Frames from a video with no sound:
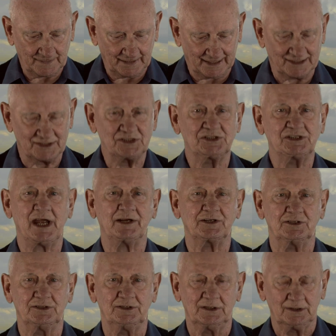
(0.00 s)
and
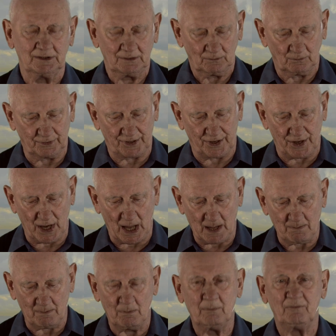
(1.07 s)
chattered with
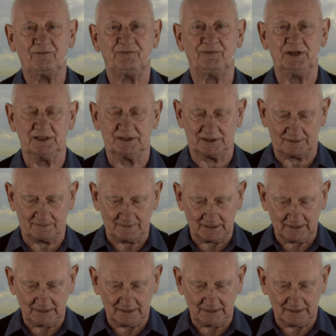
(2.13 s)
numb fear,